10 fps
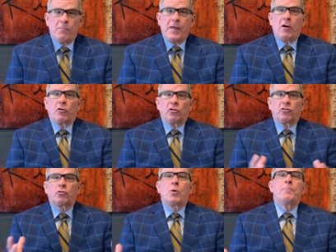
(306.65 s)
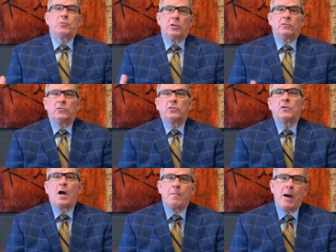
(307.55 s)
They are descriptions
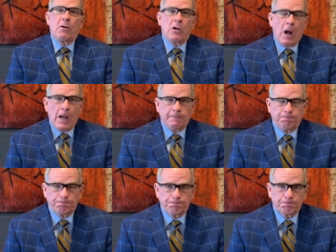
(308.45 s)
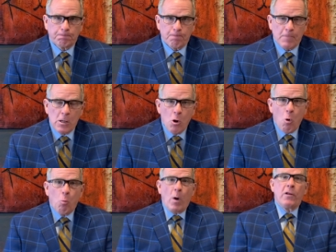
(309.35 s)
about God.
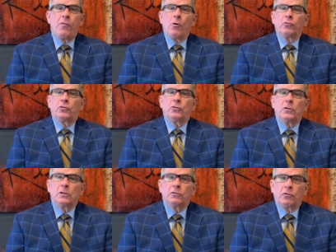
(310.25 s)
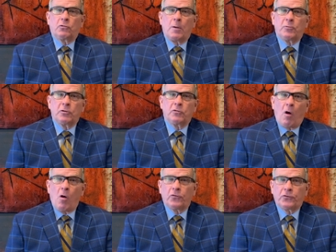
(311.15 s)
One of those descriptions
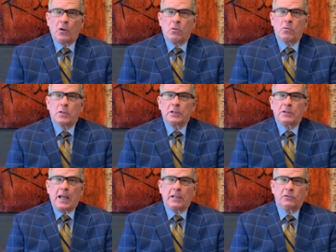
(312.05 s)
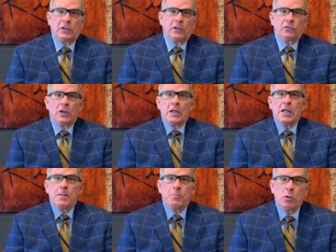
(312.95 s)
also contains his
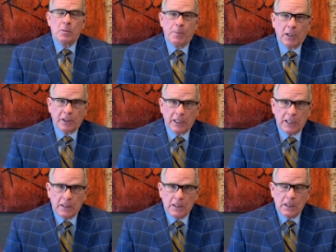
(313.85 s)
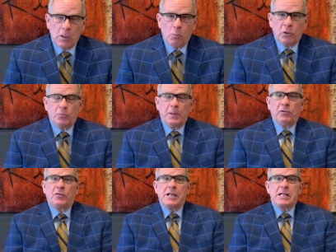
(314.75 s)
immutability, which
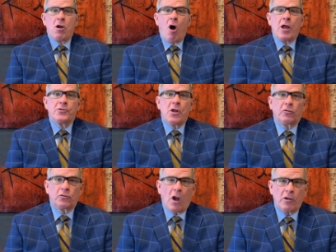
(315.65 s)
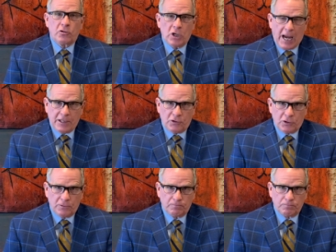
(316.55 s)
means that God does not
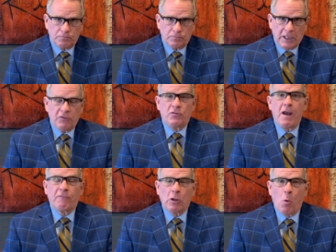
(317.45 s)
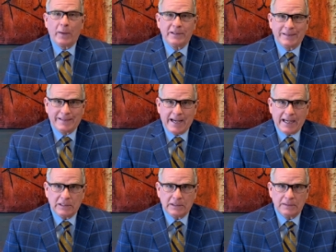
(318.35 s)
change. He's never going to
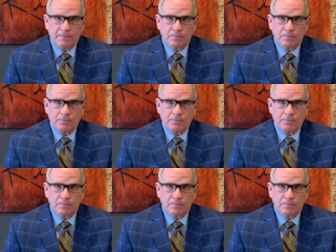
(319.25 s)
change.